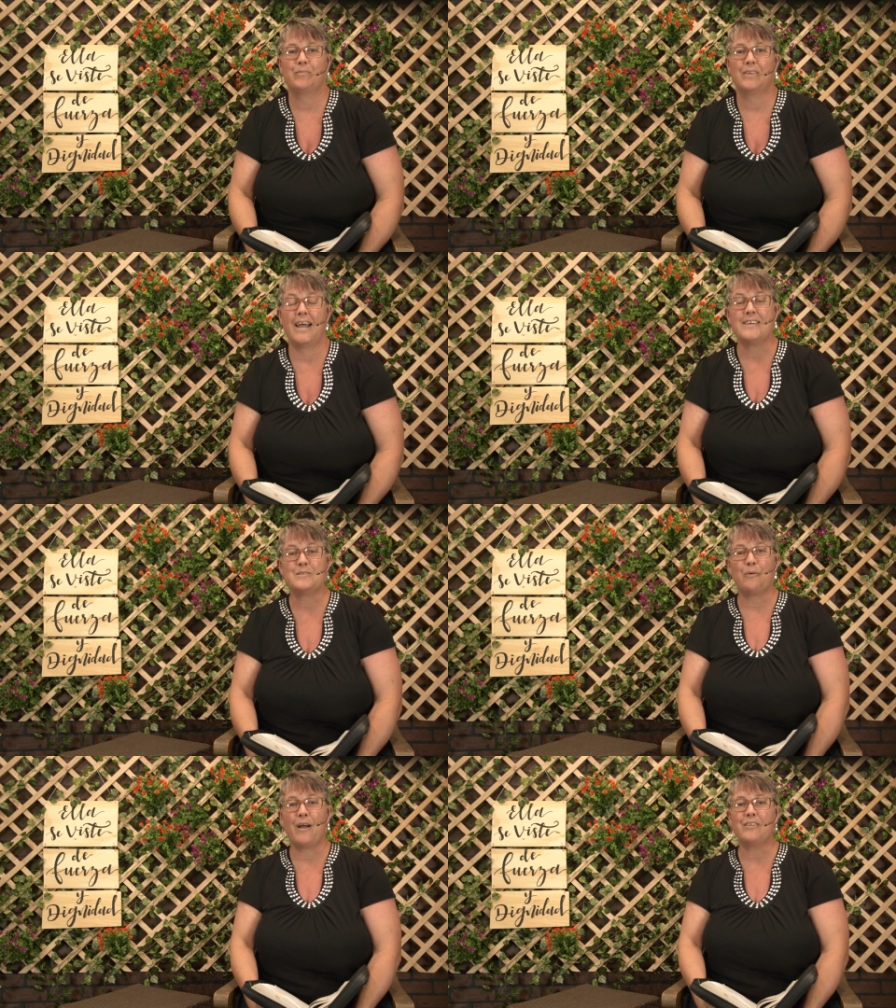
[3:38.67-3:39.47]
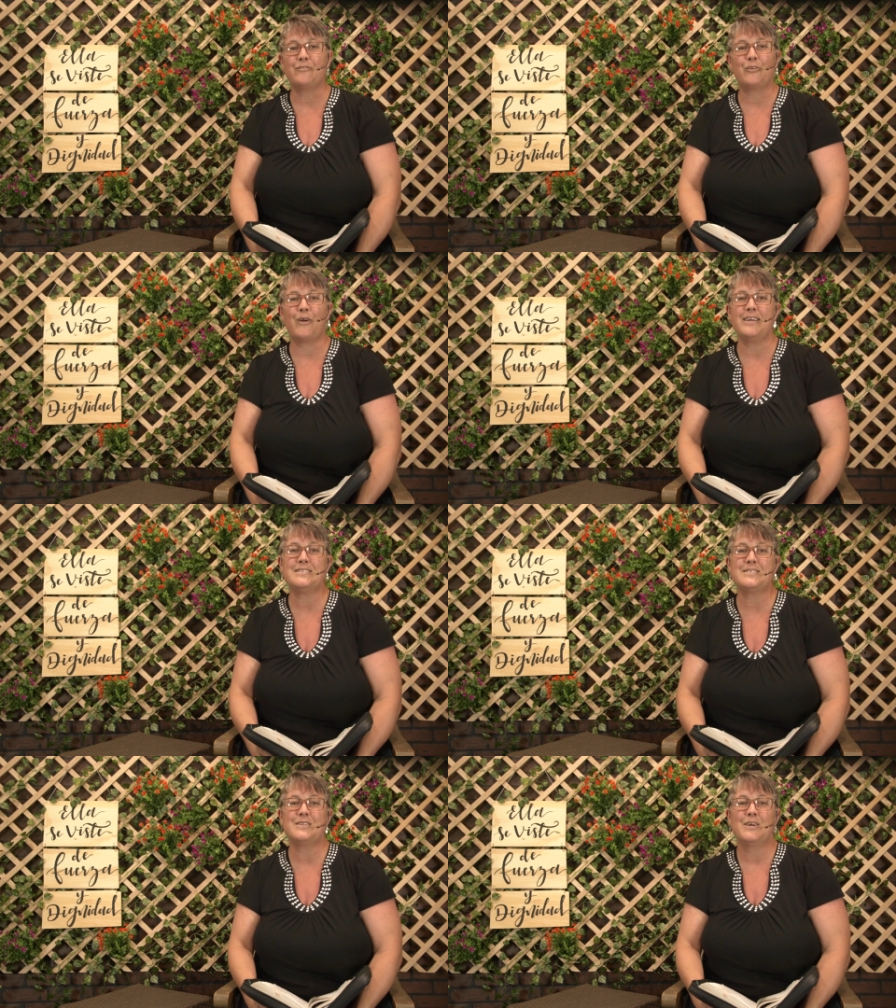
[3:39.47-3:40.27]
As a bride of
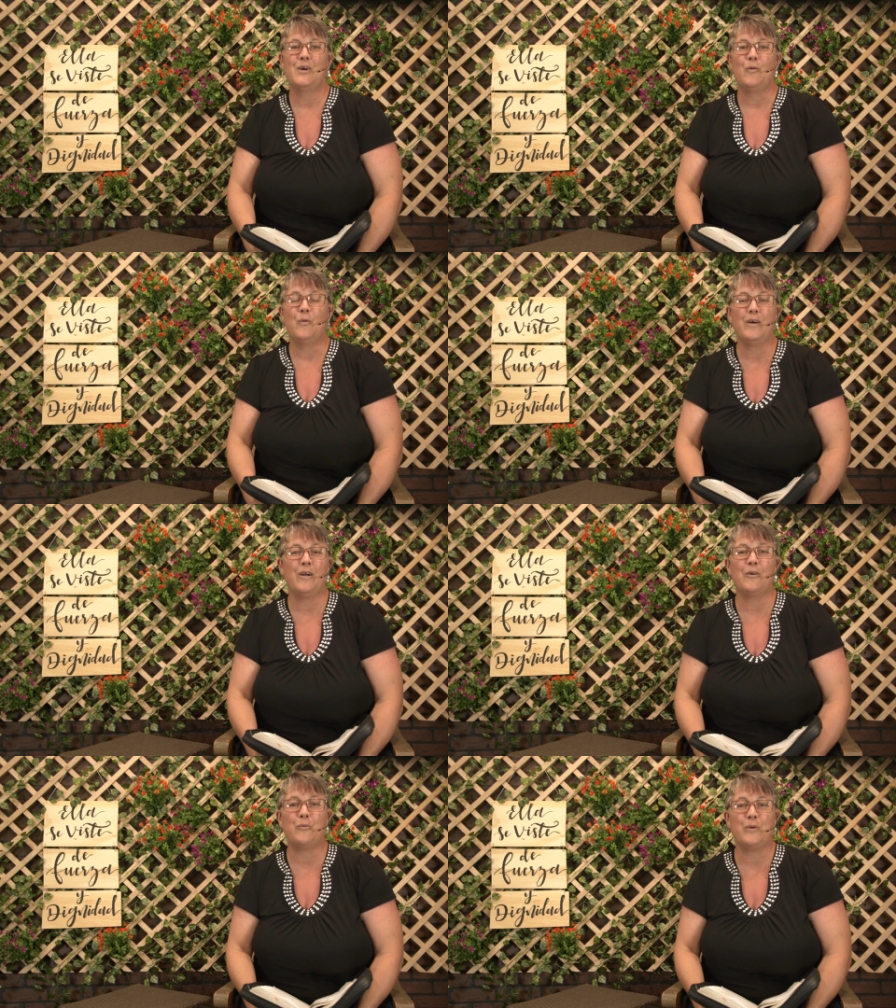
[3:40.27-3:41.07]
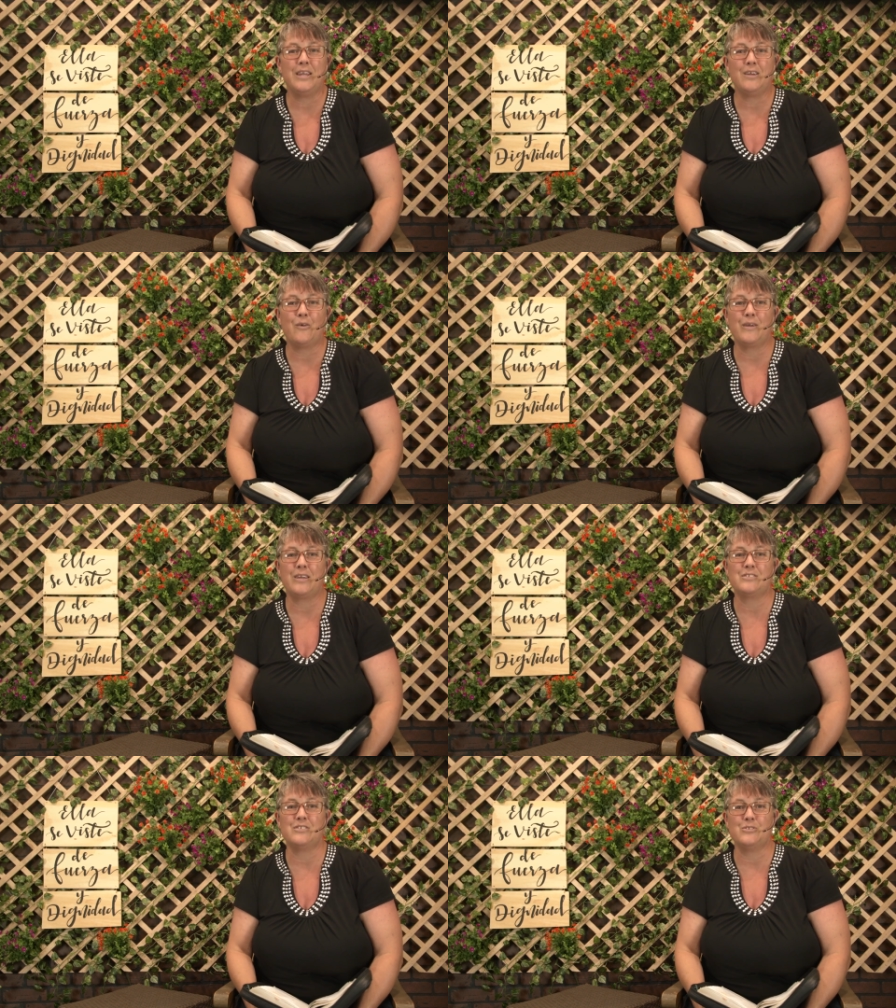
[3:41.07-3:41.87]
Christ, what are we
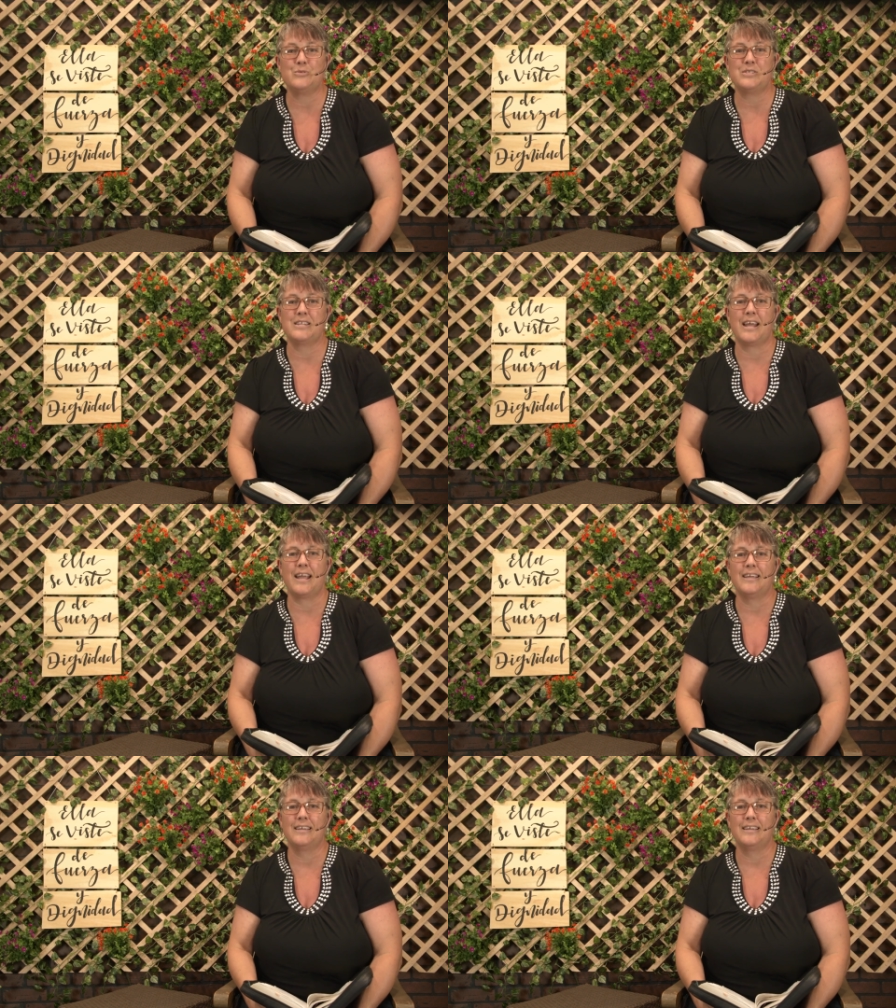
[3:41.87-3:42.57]
going to do today?